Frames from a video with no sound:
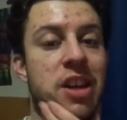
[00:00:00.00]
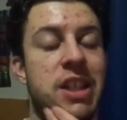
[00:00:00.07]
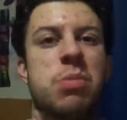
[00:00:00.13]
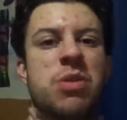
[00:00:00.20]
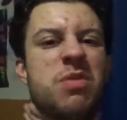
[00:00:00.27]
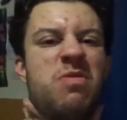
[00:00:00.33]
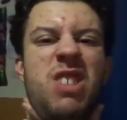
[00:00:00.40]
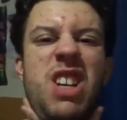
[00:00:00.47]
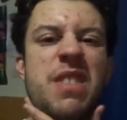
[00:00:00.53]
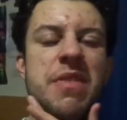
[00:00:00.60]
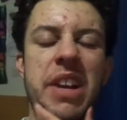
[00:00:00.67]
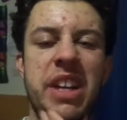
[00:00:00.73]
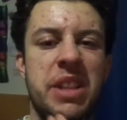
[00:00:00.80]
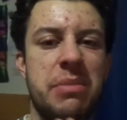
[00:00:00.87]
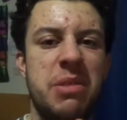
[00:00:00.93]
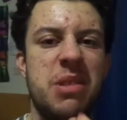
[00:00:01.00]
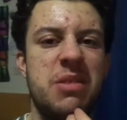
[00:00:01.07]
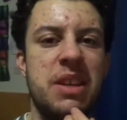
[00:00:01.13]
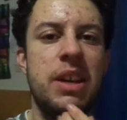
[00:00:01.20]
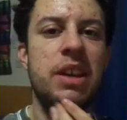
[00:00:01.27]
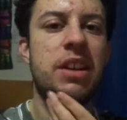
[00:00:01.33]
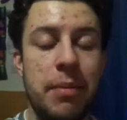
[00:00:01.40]
I wasn't really feeling the
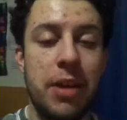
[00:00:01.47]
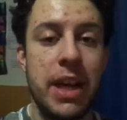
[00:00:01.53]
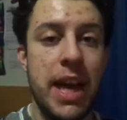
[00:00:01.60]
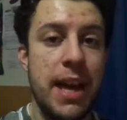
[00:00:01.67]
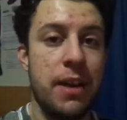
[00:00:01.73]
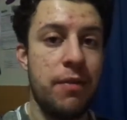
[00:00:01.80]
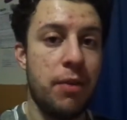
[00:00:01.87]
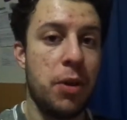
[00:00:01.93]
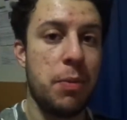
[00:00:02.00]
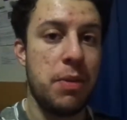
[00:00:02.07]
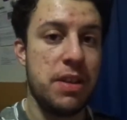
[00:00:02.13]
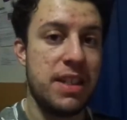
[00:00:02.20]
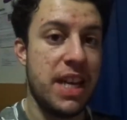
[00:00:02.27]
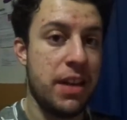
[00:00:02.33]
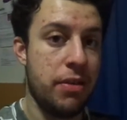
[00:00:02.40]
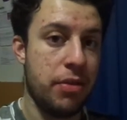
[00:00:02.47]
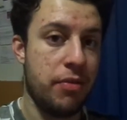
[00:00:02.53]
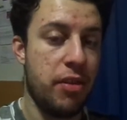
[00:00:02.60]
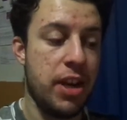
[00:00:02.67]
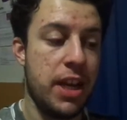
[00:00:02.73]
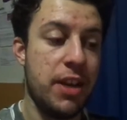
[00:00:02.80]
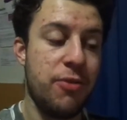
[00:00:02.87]
music. I'm going to end Vlogmas Day
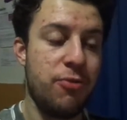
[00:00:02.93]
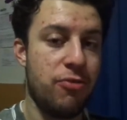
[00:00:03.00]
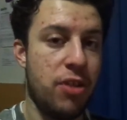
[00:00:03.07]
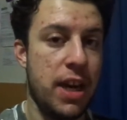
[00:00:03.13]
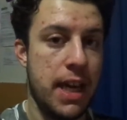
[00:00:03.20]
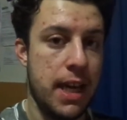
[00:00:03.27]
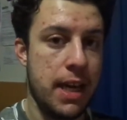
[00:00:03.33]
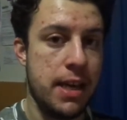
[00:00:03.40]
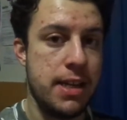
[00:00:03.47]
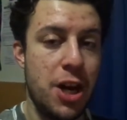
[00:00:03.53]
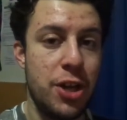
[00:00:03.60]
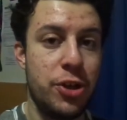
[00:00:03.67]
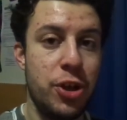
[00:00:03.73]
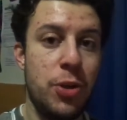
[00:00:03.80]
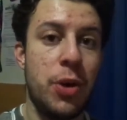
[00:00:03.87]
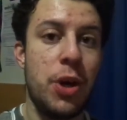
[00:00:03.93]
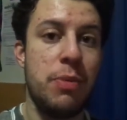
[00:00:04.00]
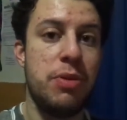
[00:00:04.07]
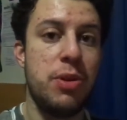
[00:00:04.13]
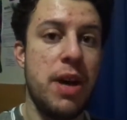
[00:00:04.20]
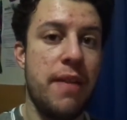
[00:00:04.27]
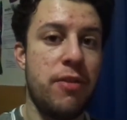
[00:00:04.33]
3 right here. I do hope
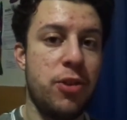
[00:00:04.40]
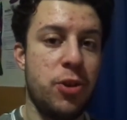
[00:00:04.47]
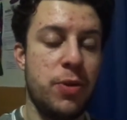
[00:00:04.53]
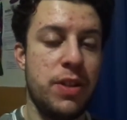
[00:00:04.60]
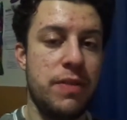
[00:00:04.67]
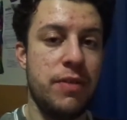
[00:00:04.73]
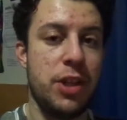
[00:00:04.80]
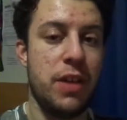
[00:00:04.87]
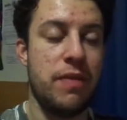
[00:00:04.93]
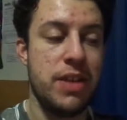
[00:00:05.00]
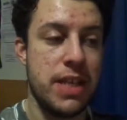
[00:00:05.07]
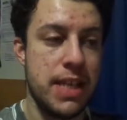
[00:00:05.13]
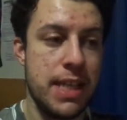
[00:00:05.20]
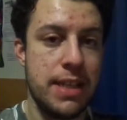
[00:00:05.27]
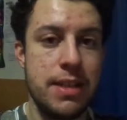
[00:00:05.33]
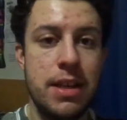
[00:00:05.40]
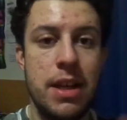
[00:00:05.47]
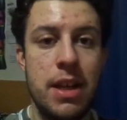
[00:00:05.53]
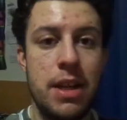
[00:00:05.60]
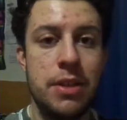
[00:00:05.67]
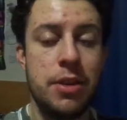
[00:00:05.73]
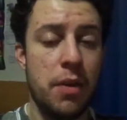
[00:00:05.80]
you have enjoyed this video. If you did,
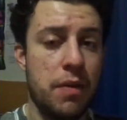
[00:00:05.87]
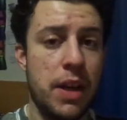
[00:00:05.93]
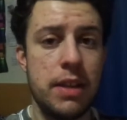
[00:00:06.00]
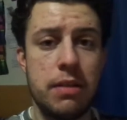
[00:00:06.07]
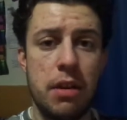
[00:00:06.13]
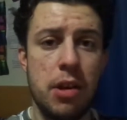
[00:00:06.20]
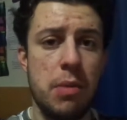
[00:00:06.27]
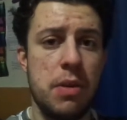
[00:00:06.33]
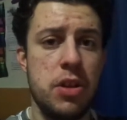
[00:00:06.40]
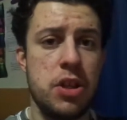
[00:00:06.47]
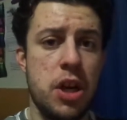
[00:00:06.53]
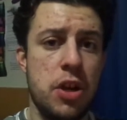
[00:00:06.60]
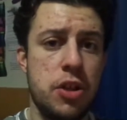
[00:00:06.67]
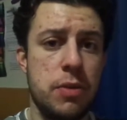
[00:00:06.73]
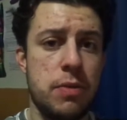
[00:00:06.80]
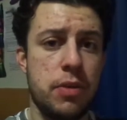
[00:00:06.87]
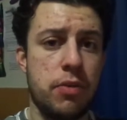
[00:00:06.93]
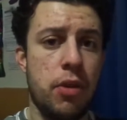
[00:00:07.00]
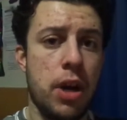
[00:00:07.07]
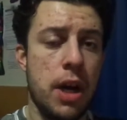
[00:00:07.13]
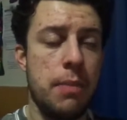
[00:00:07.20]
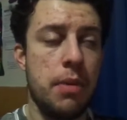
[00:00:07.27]
don't forget to like, comment, share and
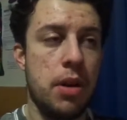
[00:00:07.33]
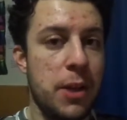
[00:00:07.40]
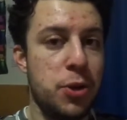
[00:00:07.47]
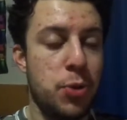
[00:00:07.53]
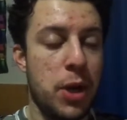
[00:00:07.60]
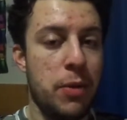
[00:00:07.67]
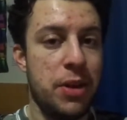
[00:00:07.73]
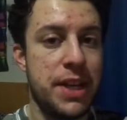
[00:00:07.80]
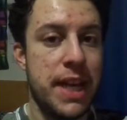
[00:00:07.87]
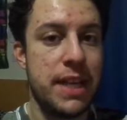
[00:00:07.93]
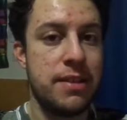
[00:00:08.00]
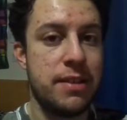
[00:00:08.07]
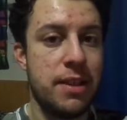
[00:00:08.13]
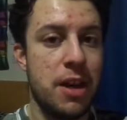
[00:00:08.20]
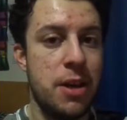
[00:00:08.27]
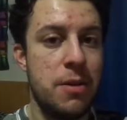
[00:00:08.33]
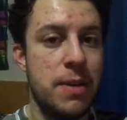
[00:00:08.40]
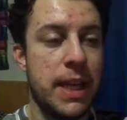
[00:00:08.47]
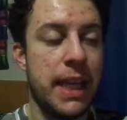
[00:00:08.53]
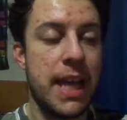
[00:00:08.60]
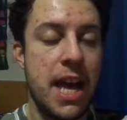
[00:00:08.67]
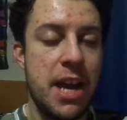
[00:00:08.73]
subscribe. 21 days to go.
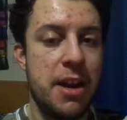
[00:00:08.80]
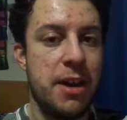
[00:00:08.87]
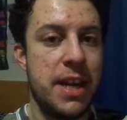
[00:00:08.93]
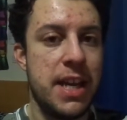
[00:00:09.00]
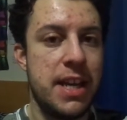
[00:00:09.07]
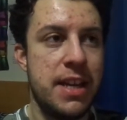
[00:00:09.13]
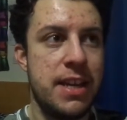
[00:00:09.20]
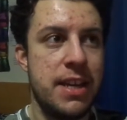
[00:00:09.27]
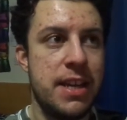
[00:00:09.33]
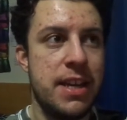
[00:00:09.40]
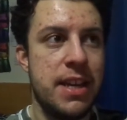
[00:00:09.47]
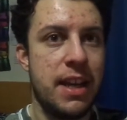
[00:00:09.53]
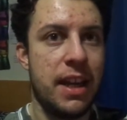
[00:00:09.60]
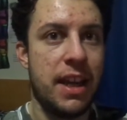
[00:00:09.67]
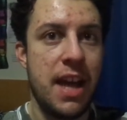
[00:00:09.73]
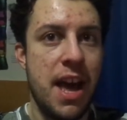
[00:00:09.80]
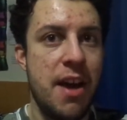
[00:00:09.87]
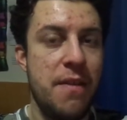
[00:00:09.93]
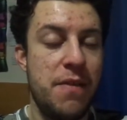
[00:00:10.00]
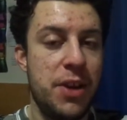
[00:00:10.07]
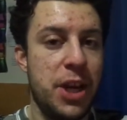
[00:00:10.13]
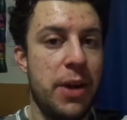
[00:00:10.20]
Can I get
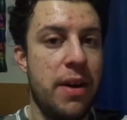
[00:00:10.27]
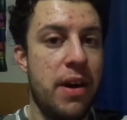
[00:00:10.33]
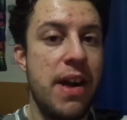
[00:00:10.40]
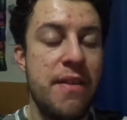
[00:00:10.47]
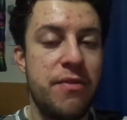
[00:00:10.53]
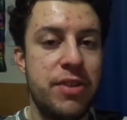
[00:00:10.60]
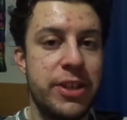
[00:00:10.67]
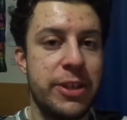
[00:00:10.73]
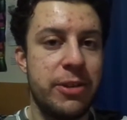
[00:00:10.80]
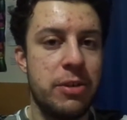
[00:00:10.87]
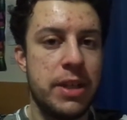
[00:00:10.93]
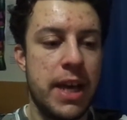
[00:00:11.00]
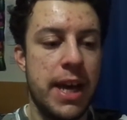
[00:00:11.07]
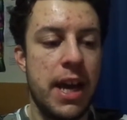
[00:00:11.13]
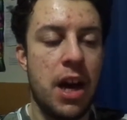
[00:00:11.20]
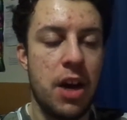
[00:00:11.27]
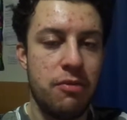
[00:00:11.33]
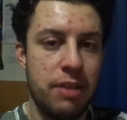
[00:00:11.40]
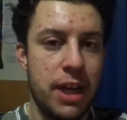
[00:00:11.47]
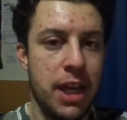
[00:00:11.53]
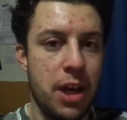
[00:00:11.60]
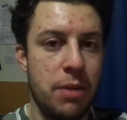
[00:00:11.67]
a video out every single day? I
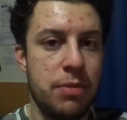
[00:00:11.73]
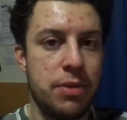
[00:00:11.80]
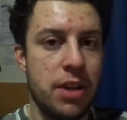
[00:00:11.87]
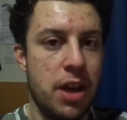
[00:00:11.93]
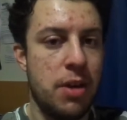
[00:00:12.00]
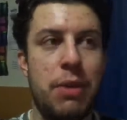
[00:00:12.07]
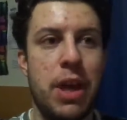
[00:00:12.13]
really hope so.